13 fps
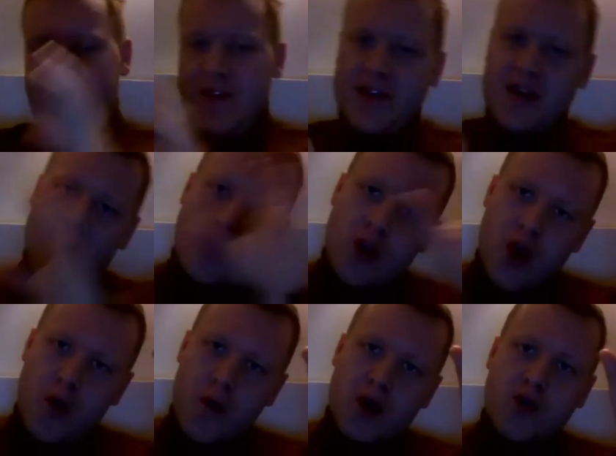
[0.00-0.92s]
they are
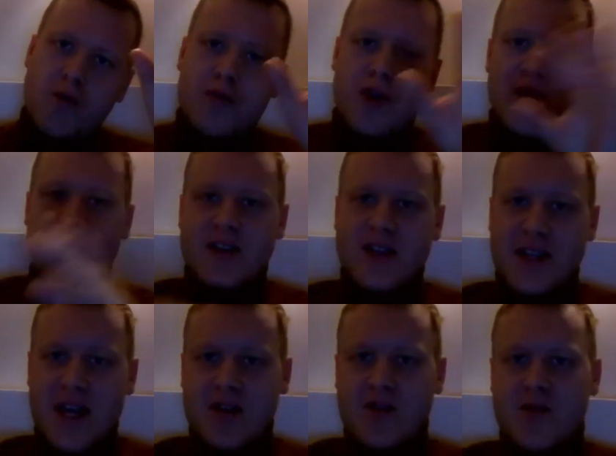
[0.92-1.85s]
going to private
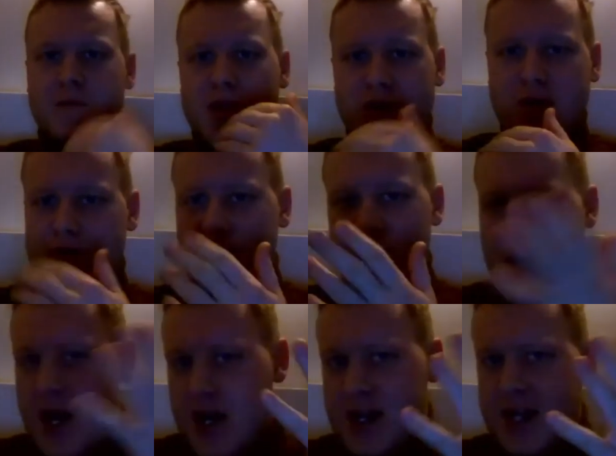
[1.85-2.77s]
sector because
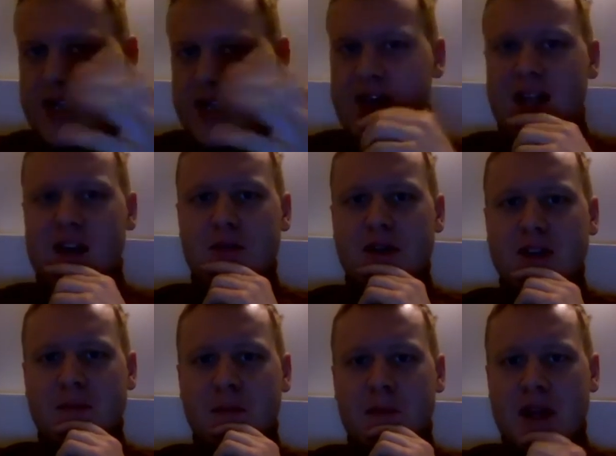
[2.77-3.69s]
the salary
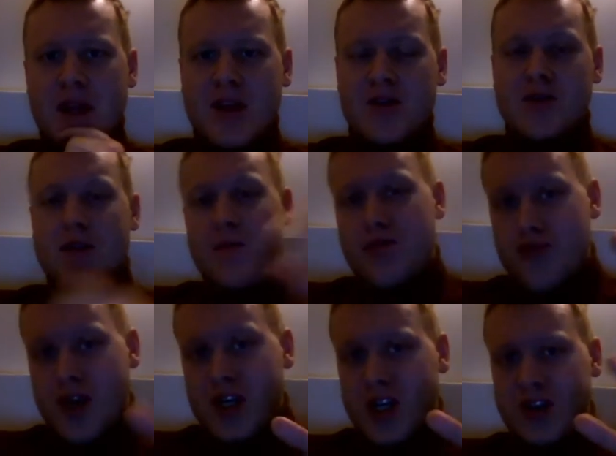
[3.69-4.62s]
is better, the
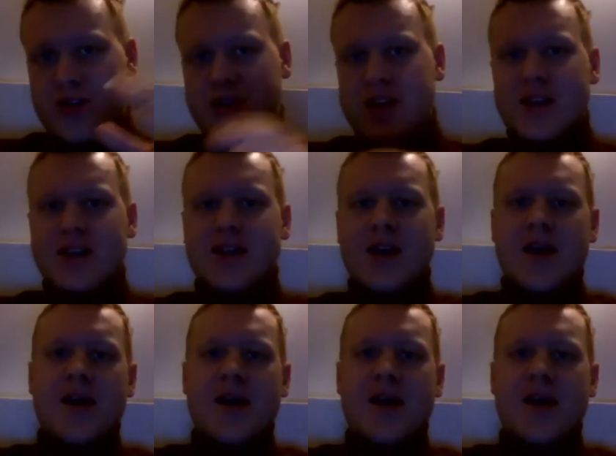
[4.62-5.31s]
pressure is